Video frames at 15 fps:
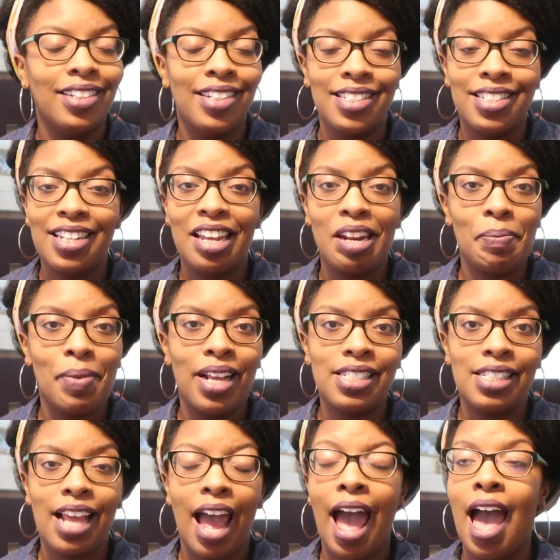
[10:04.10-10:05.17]
Isn't that
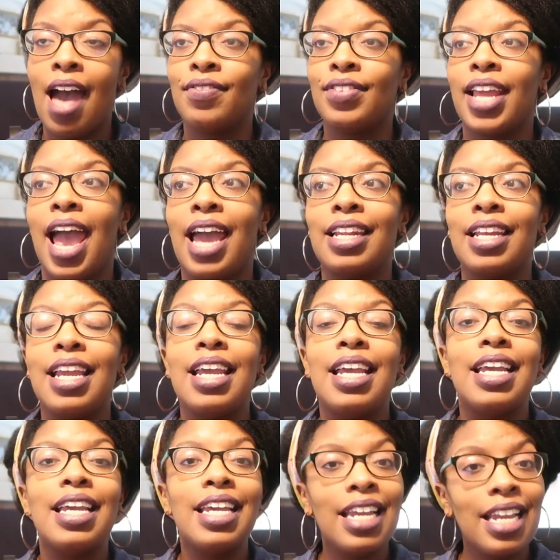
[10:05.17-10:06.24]
amazing? I haven't had
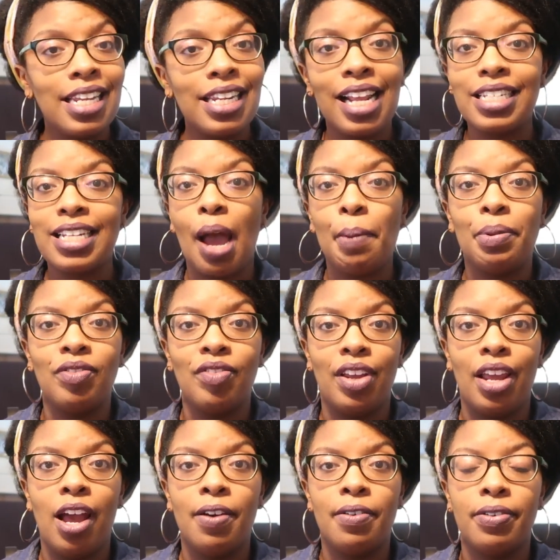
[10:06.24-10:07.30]
any type
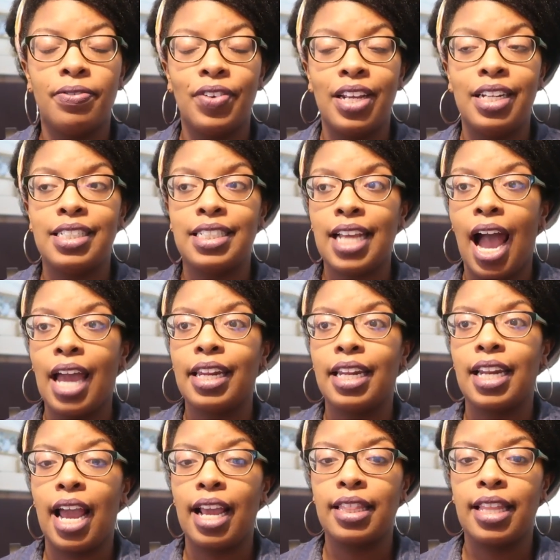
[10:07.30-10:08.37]
of anxiety
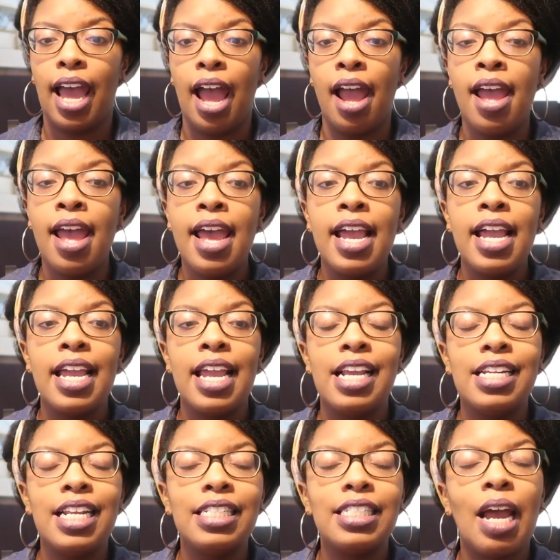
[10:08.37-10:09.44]
like that.
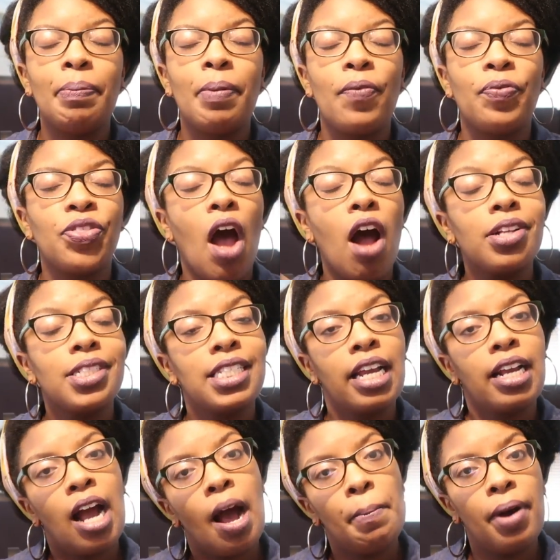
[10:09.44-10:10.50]
Any type of thoughts
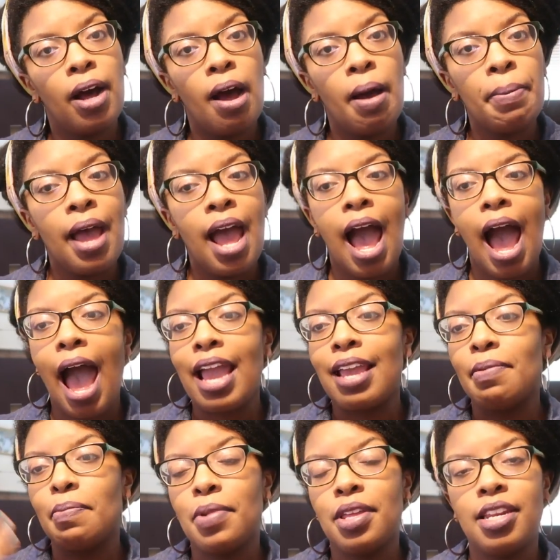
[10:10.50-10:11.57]
that come up, I
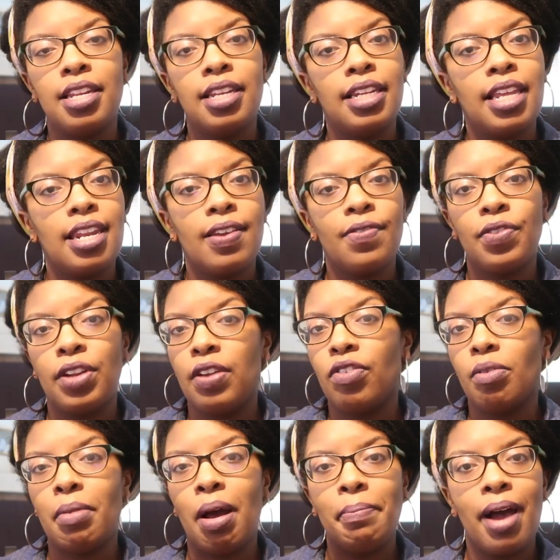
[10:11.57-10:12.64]
immediately let it flee
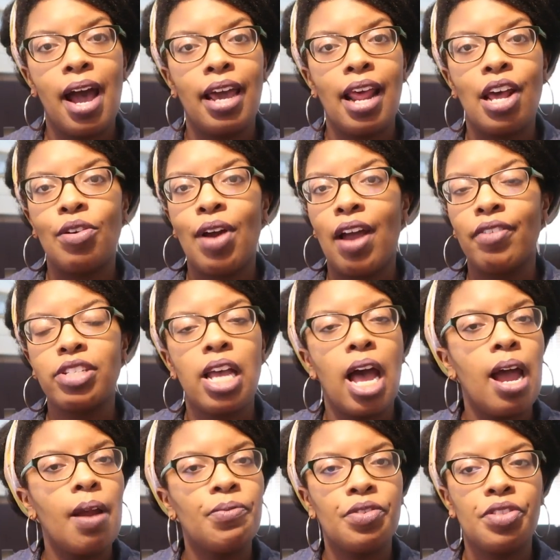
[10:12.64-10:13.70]
from my mind. I don't have
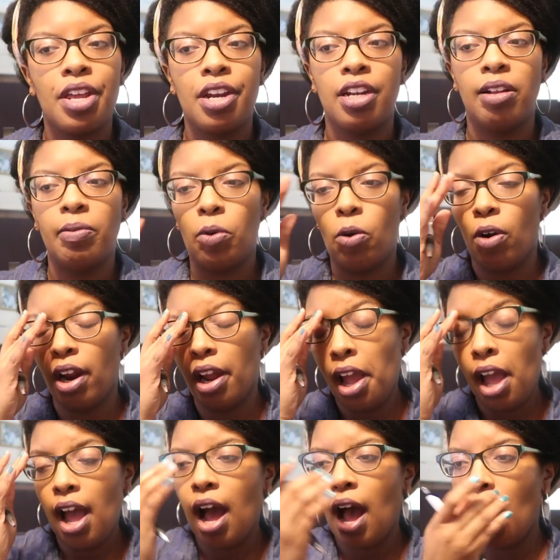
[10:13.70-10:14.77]
time for that anymore.
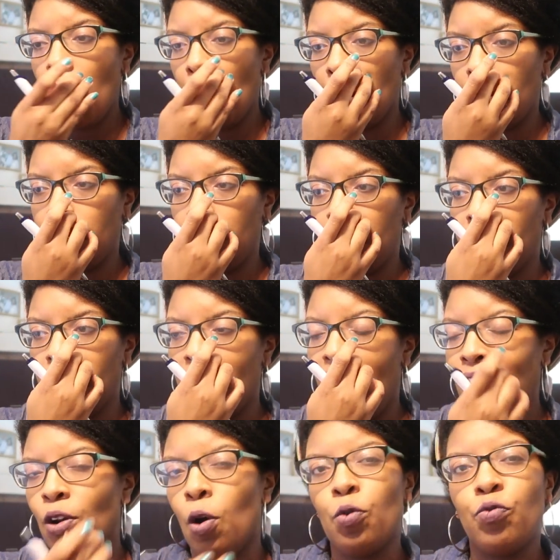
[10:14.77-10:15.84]

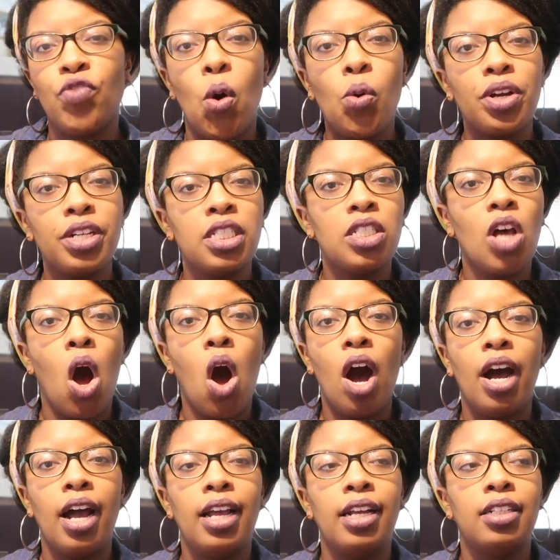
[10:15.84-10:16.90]
I don't focus
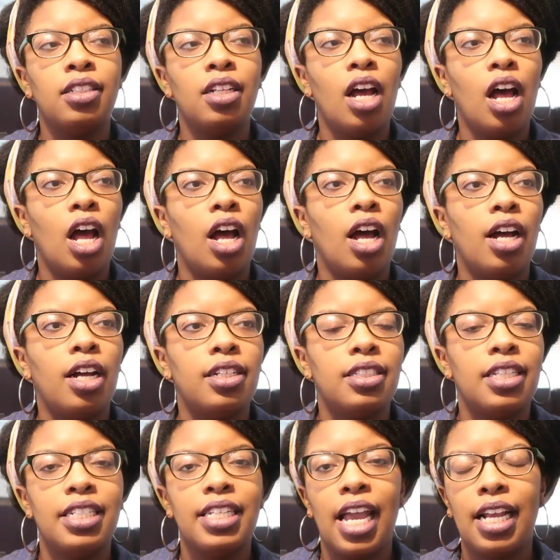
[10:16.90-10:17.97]
on
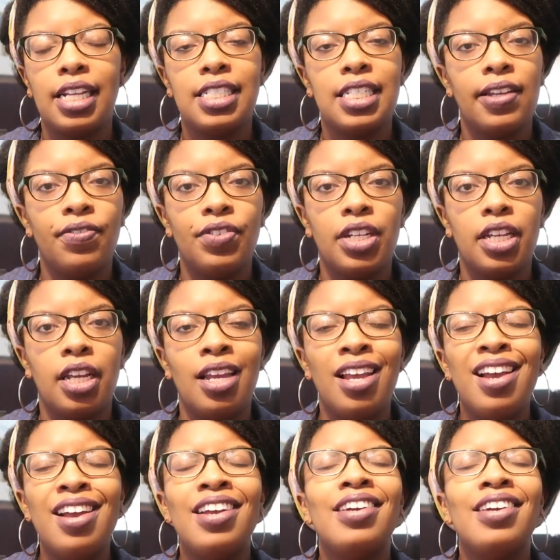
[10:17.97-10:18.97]
the negativity.